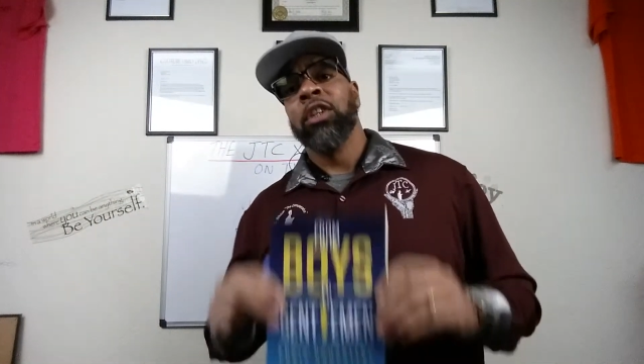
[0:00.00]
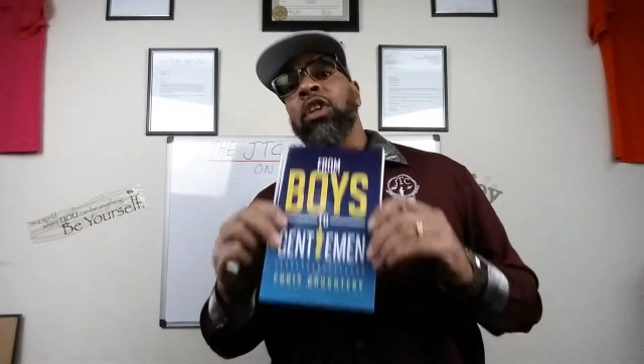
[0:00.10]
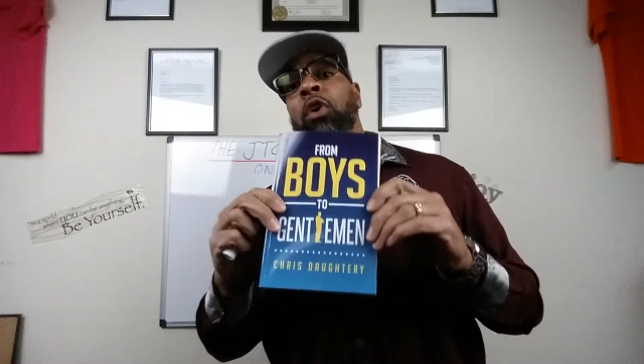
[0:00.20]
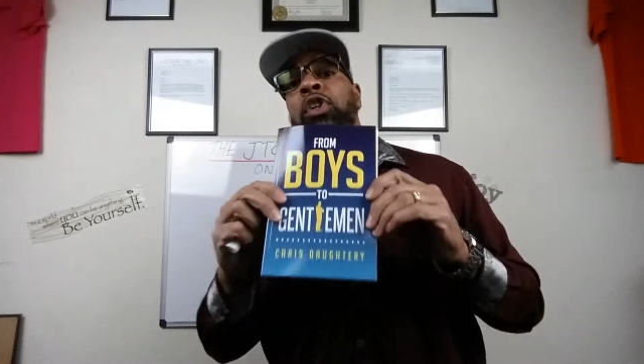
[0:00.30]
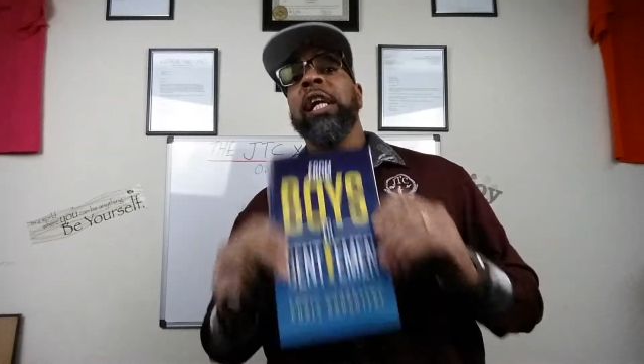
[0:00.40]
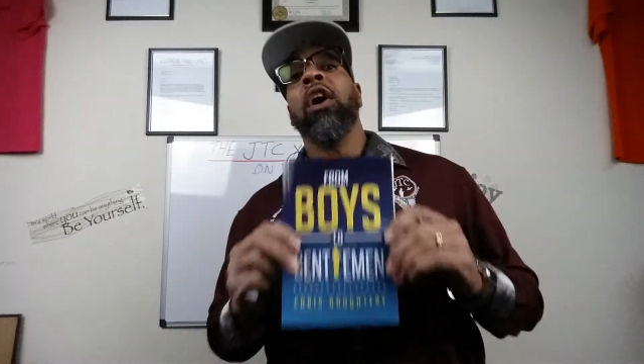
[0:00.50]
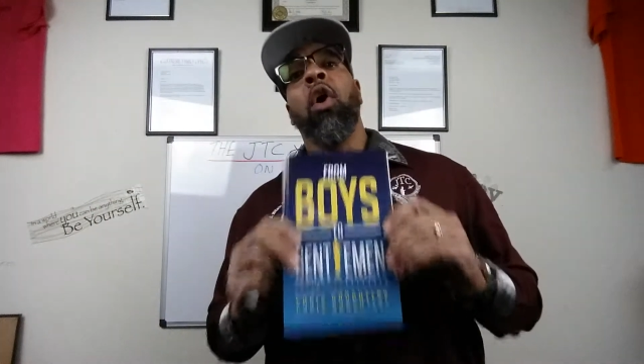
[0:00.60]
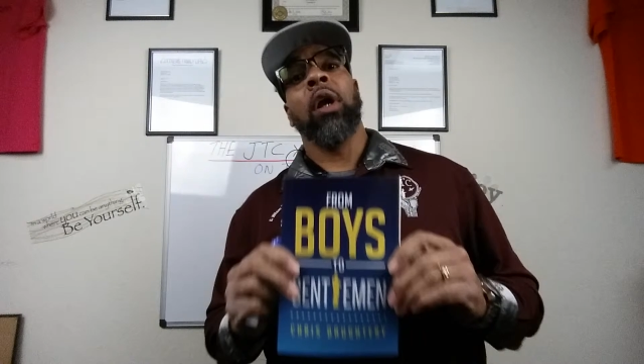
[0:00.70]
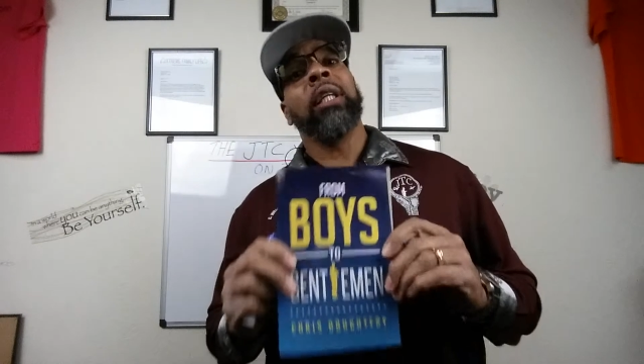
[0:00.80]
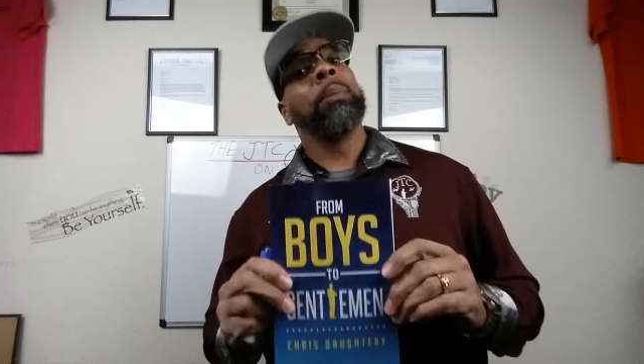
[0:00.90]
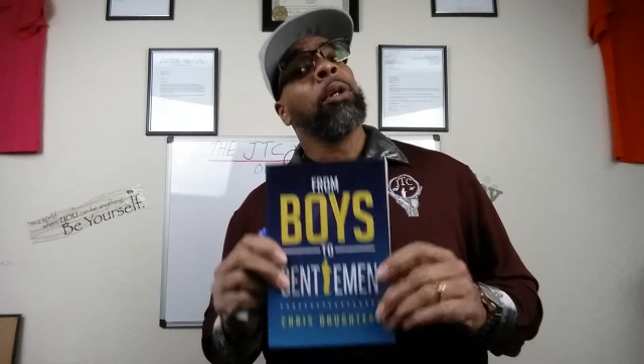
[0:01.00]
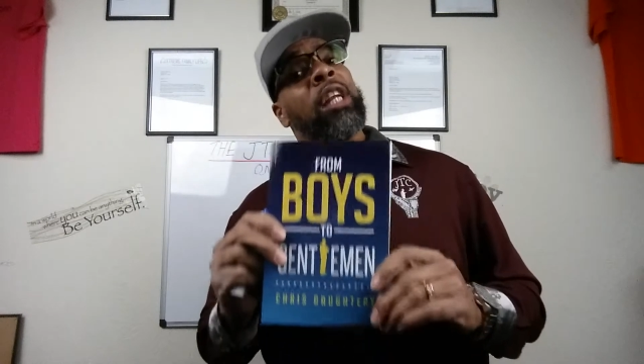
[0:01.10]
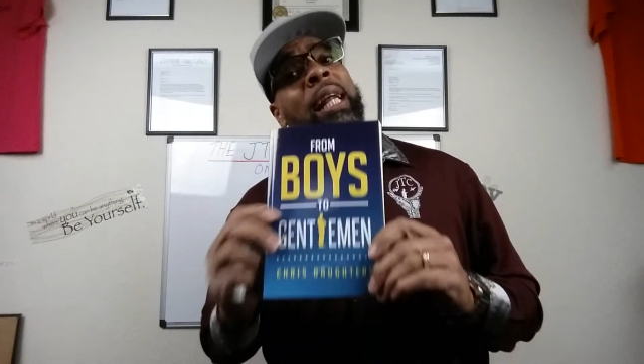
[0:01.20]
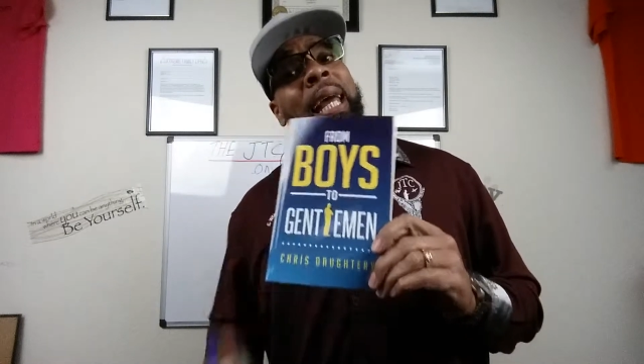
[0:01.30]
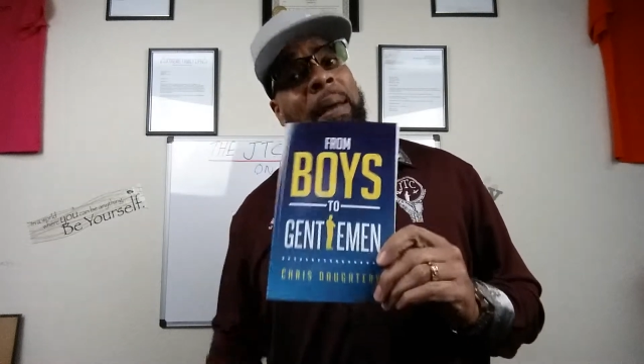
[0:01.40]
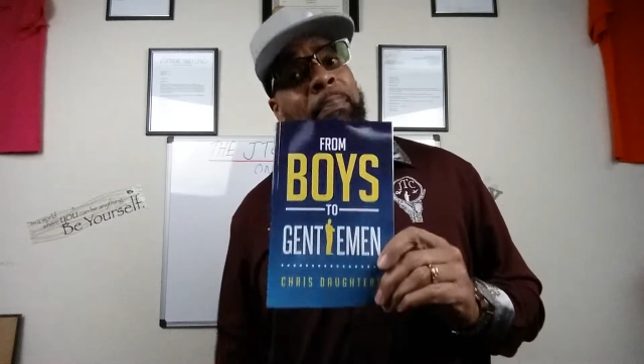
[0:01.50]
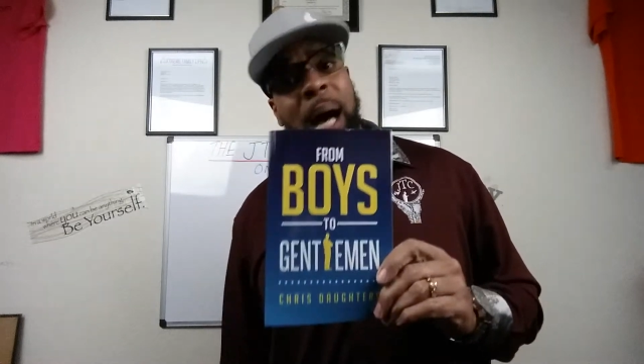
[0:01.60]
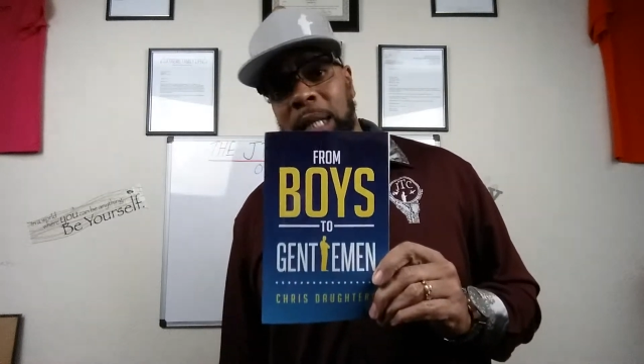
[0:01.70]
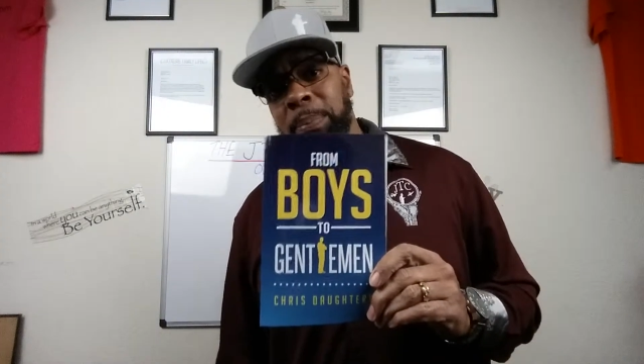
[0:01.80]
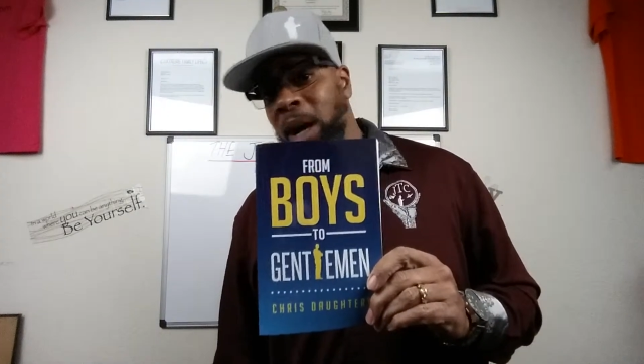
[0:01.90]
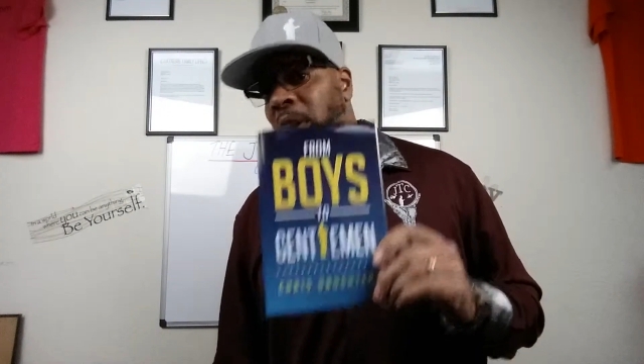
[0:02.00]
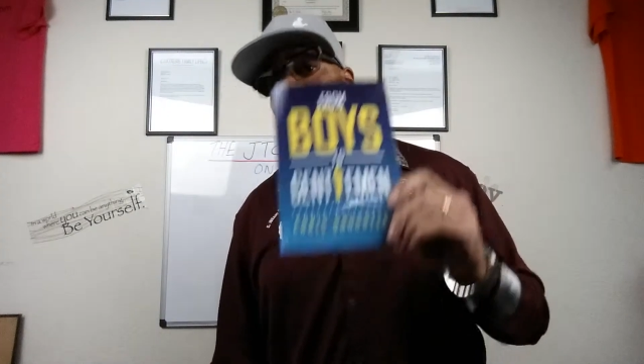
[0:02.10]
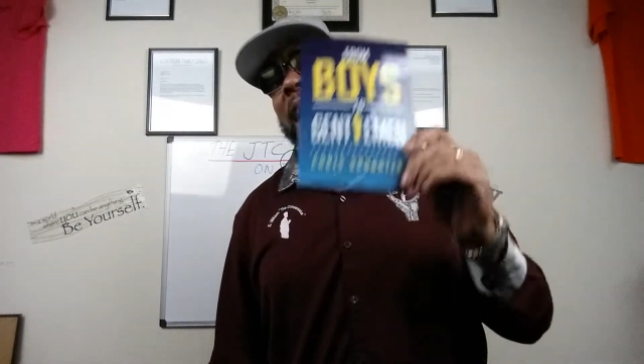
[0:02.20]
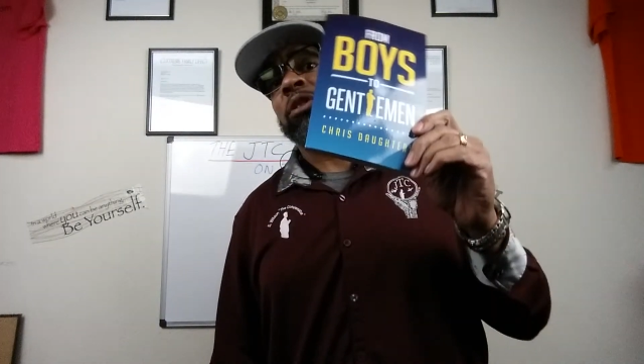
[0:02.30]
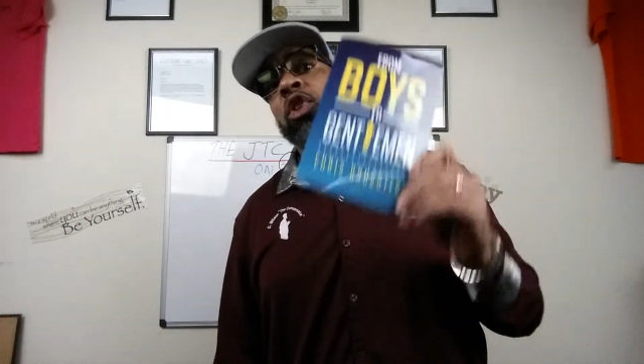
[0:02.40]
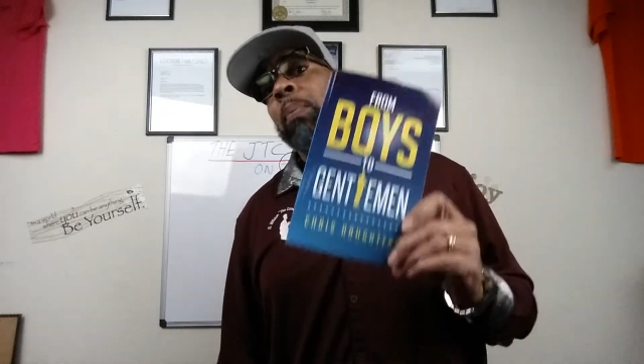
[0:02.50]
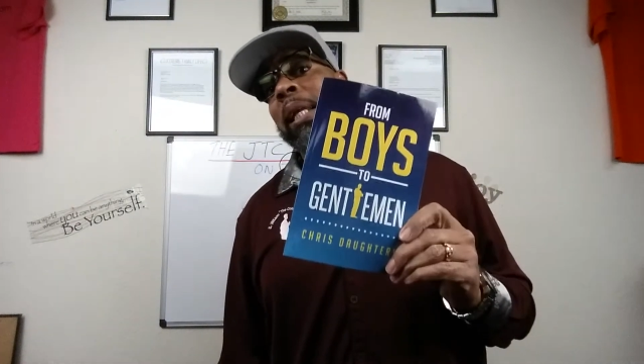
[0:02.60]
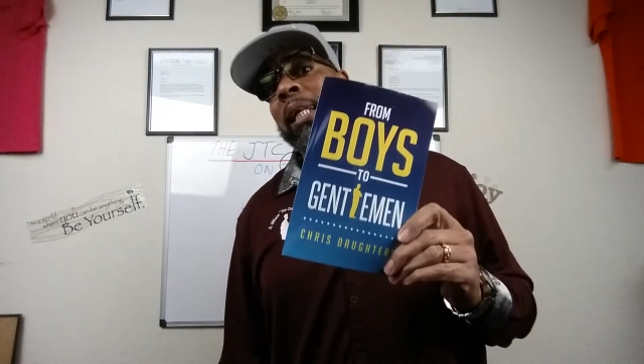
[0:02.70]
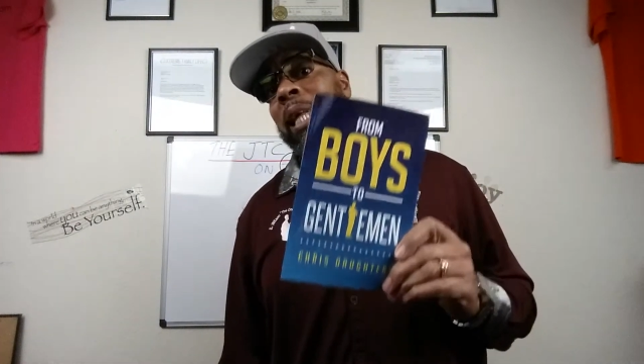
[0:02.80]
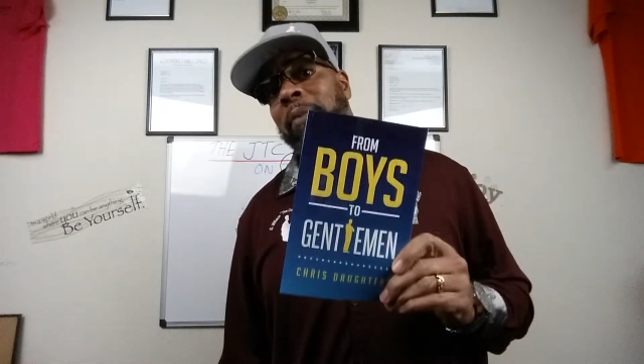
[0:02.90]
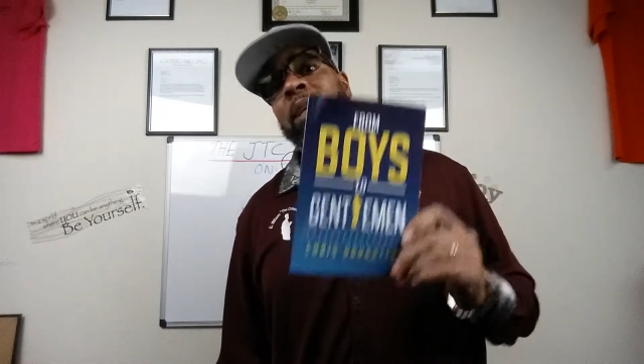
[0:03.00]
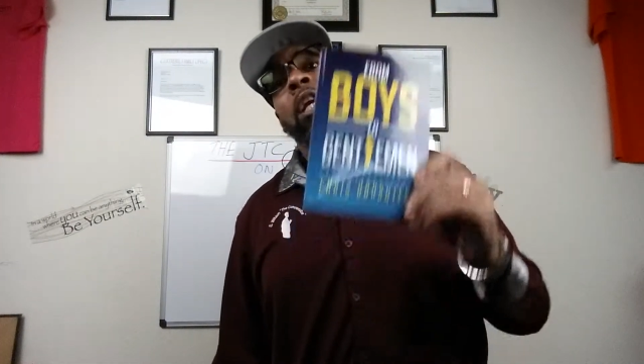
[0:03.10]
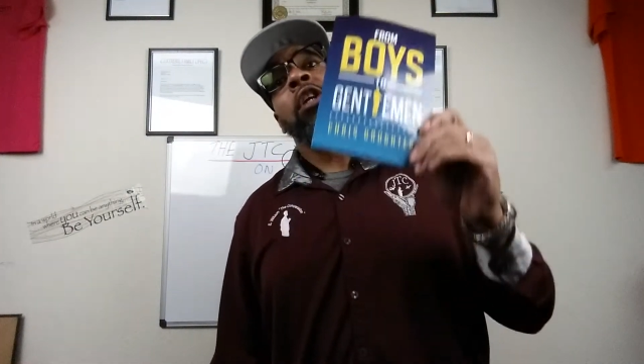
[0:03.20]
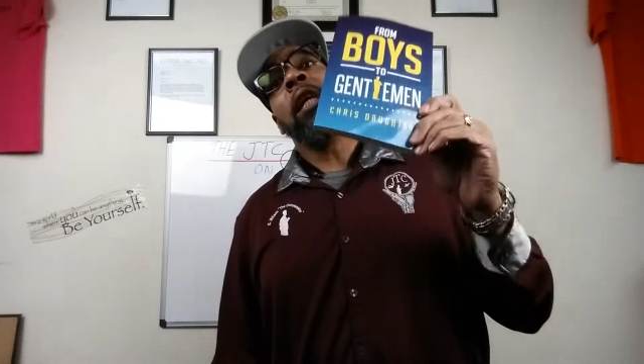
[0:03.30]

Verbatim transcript: So you need to order this book. You need to inbox me. I only have so many left.